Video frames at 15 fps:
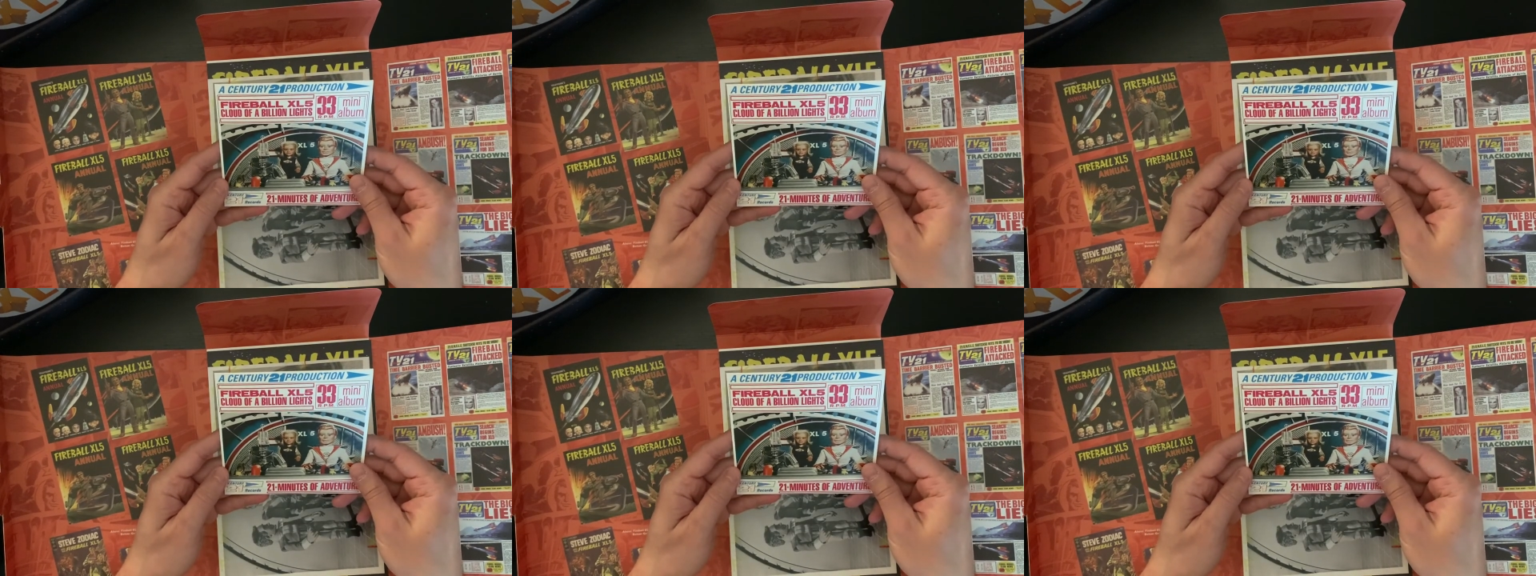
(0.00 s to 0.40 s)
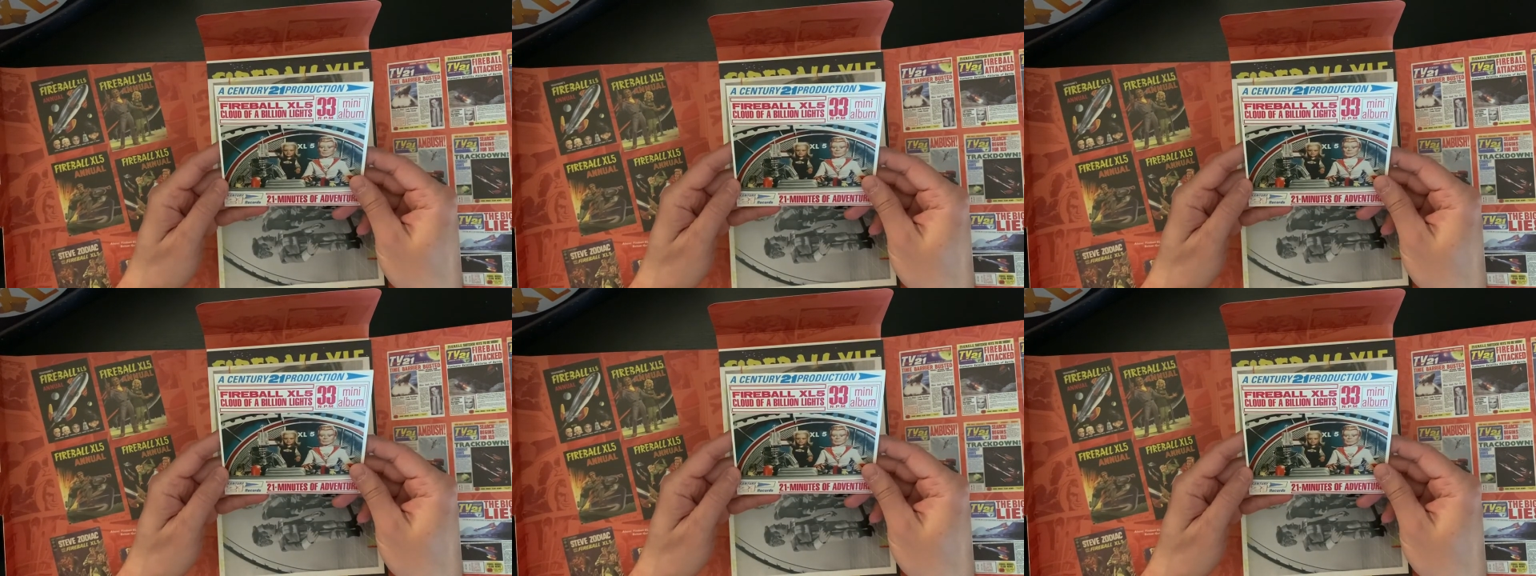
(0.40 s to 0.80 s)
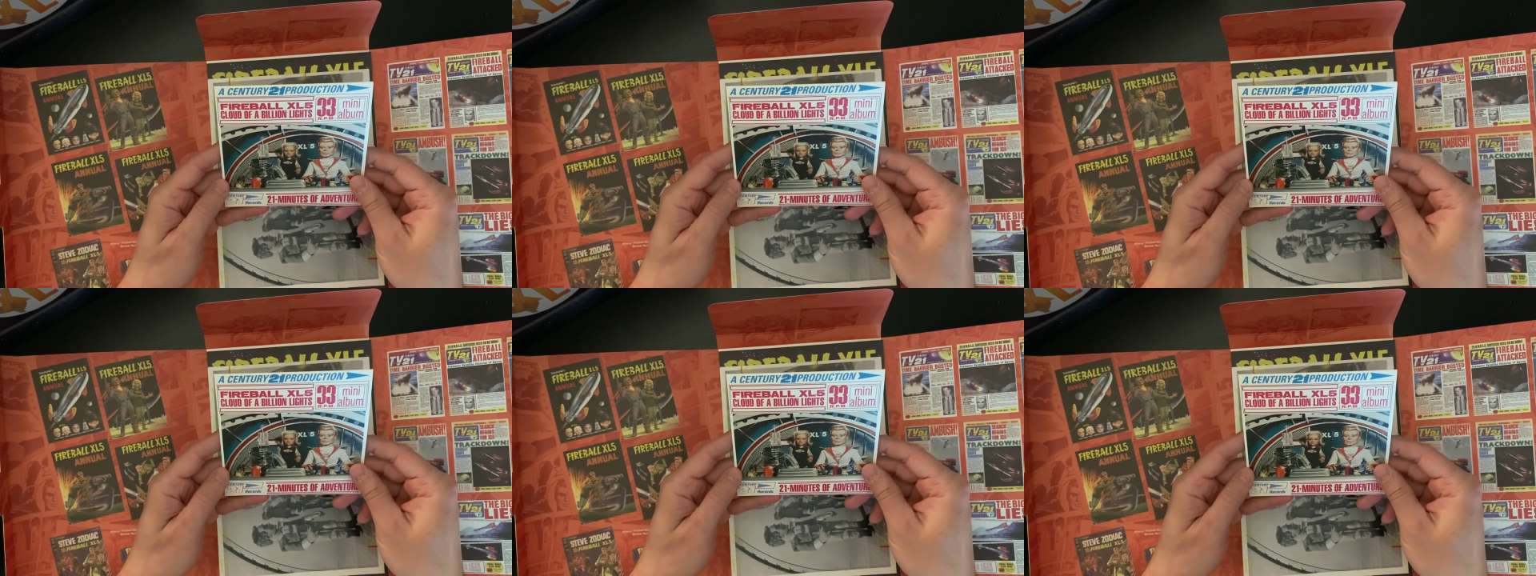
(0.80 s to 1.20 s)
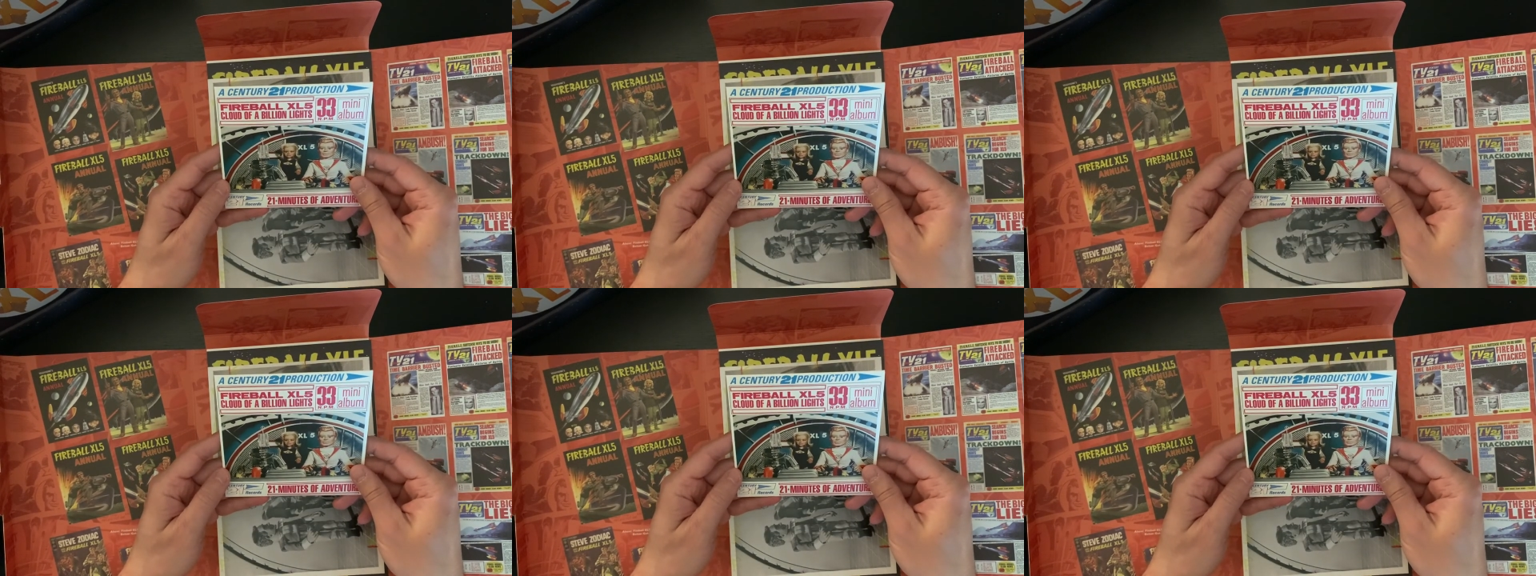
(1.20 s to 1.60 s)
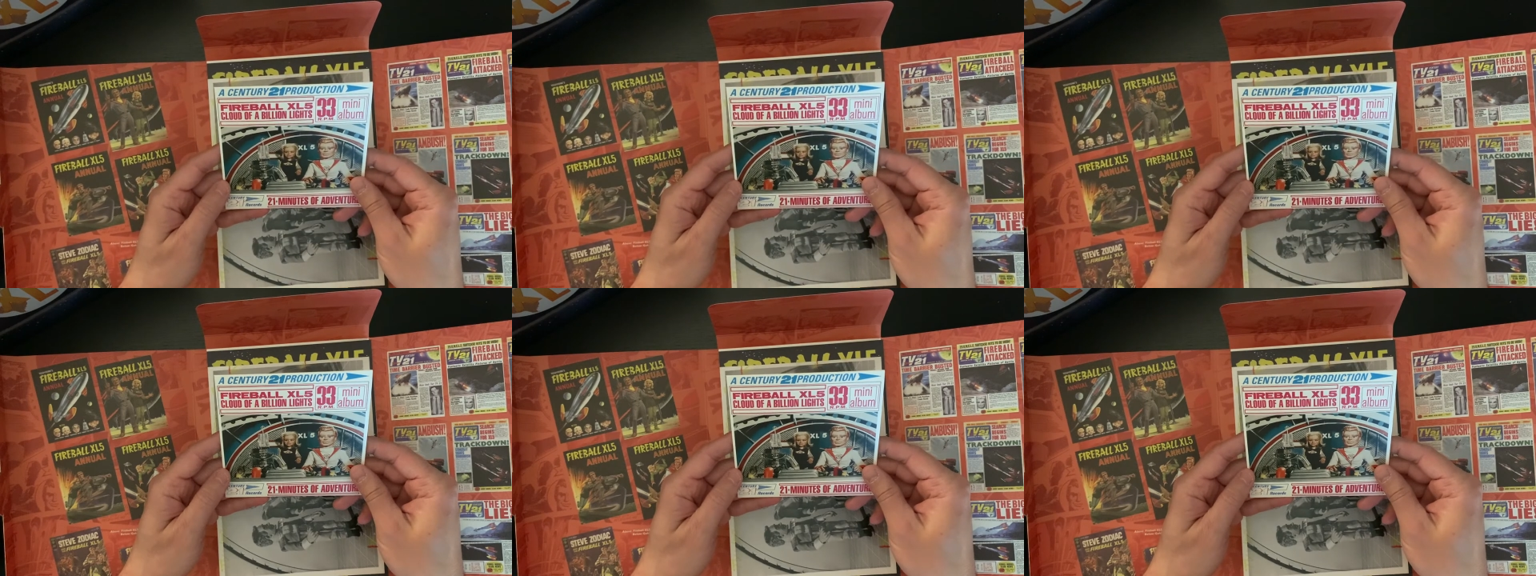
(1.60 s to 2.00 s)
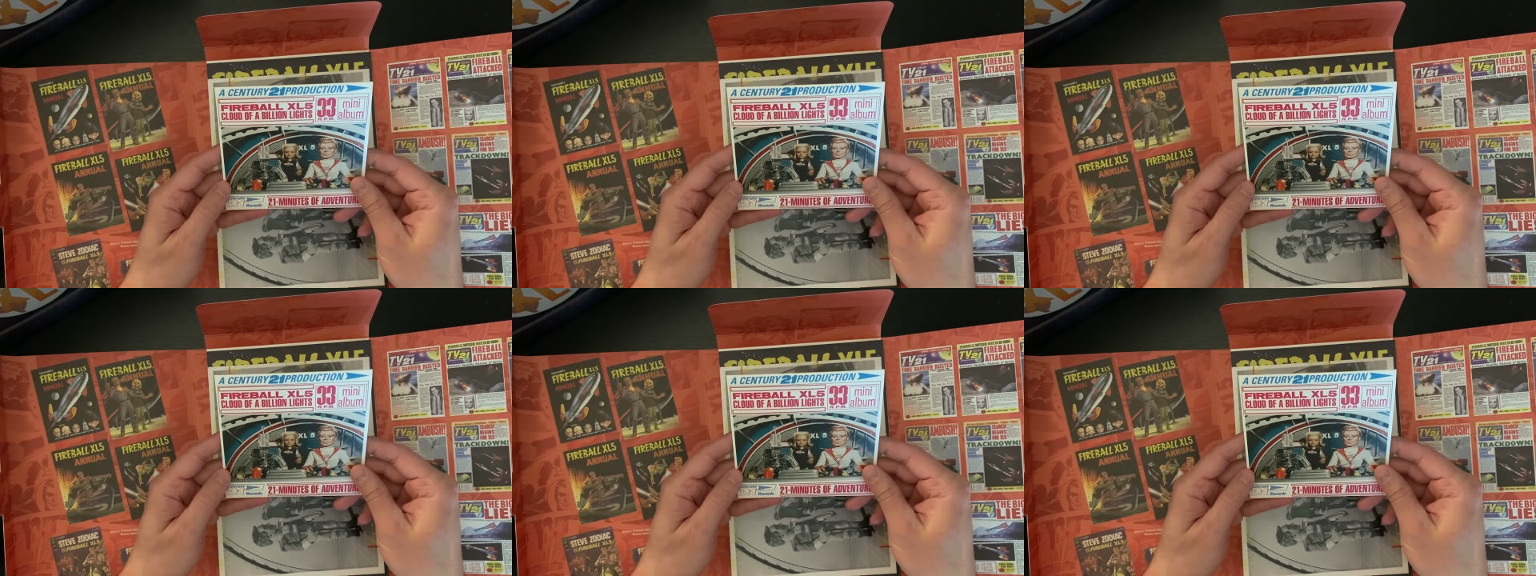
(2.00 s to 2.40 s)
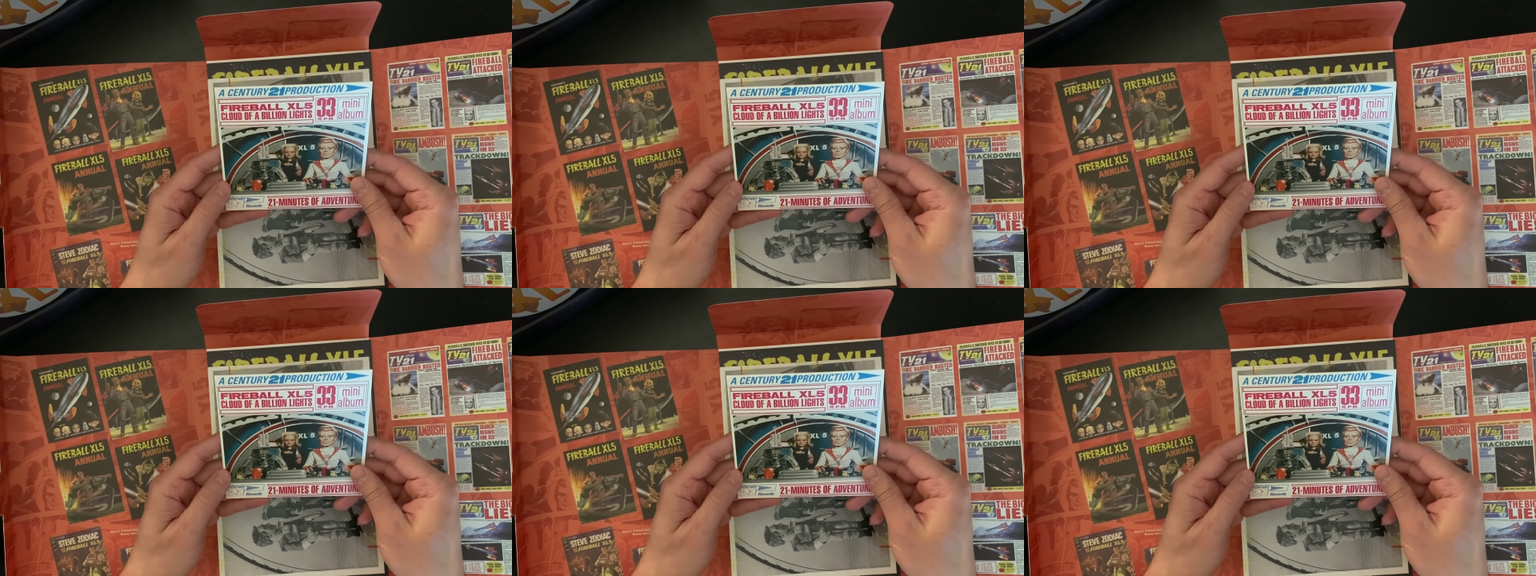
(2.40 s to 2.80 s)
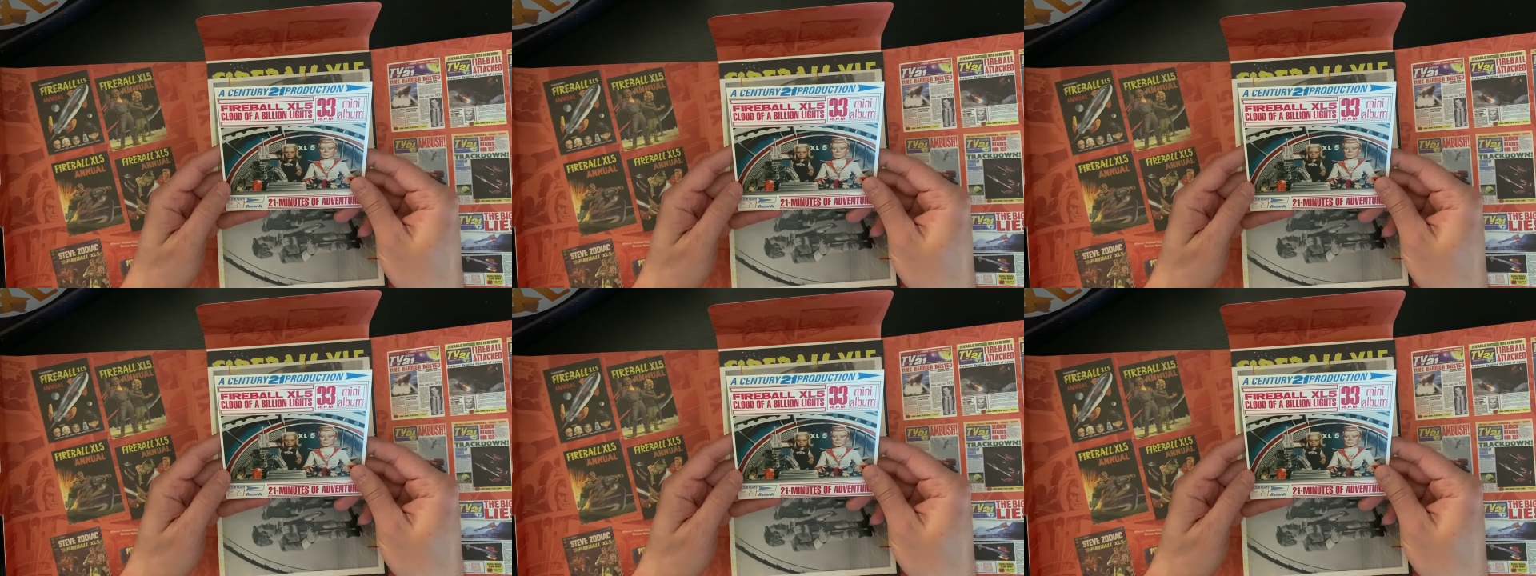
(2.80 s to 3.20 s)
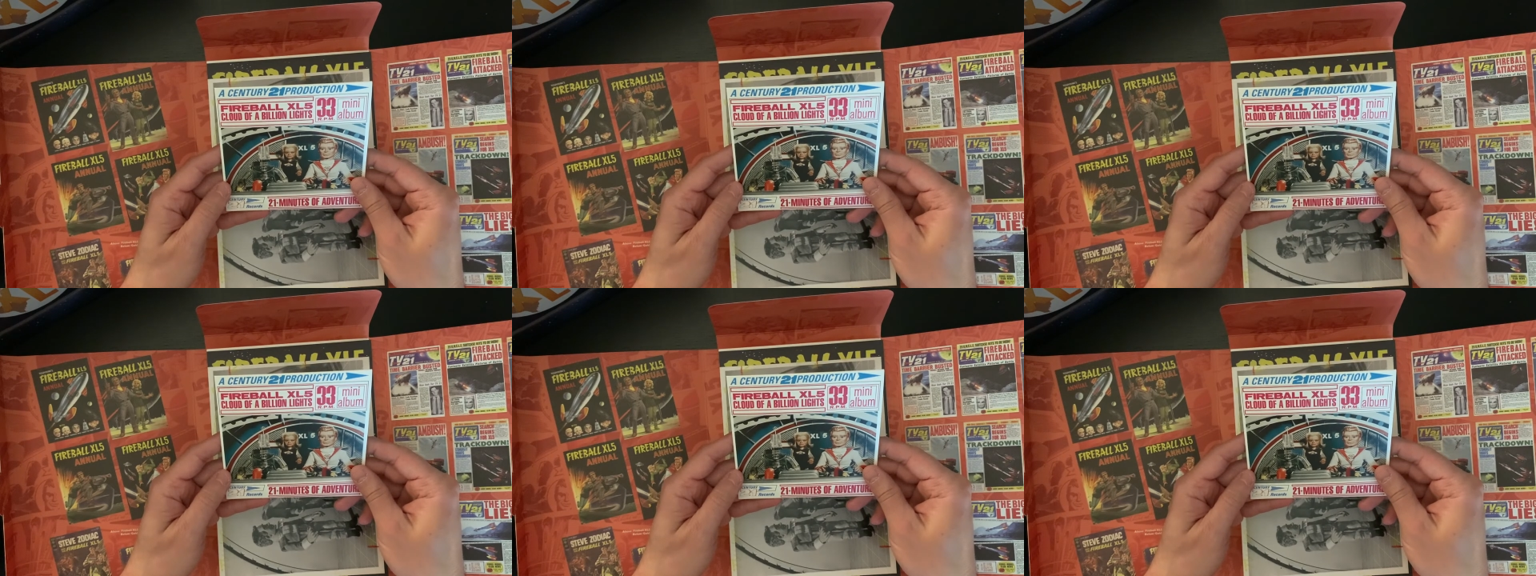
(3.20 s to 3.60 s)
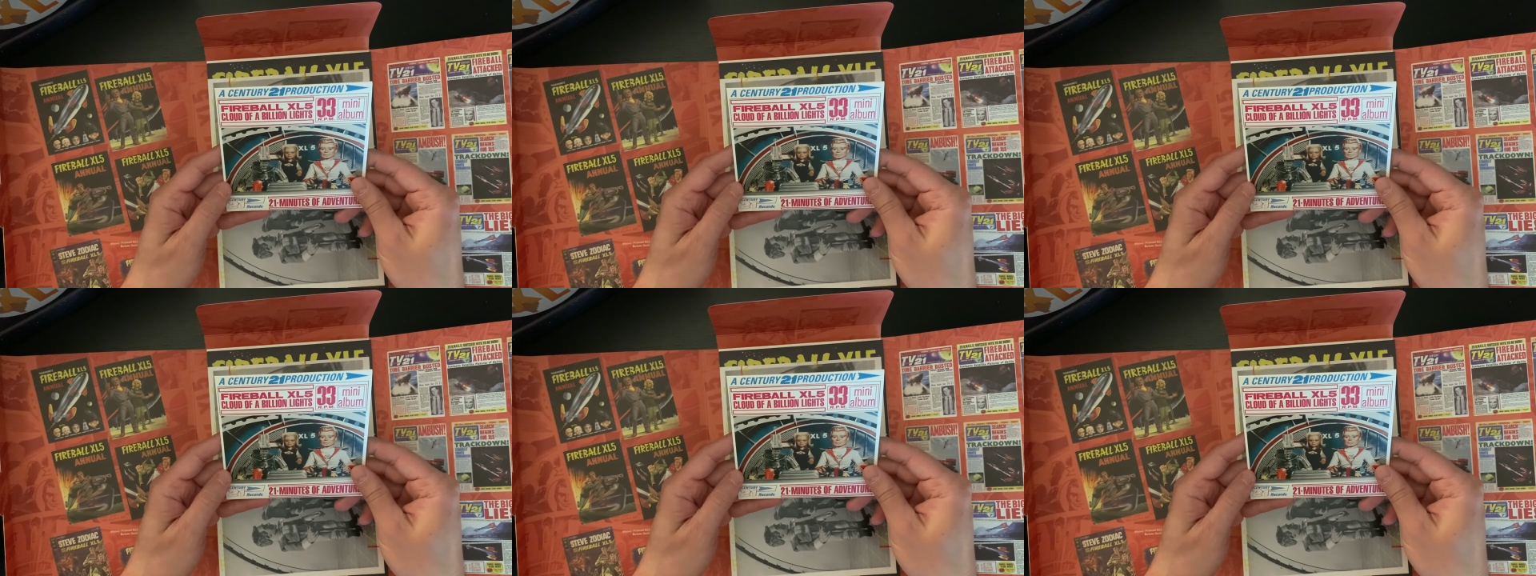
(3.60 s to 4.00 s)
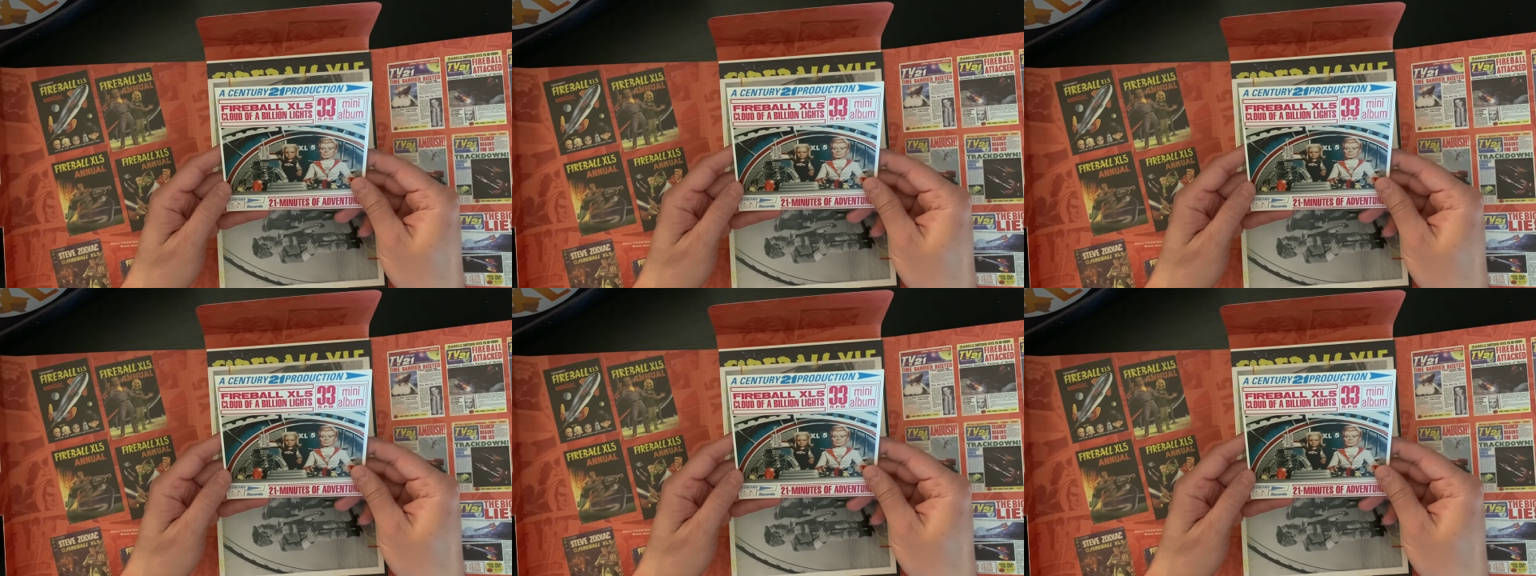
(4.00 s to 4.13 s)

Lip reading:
[unreadable: no face in view]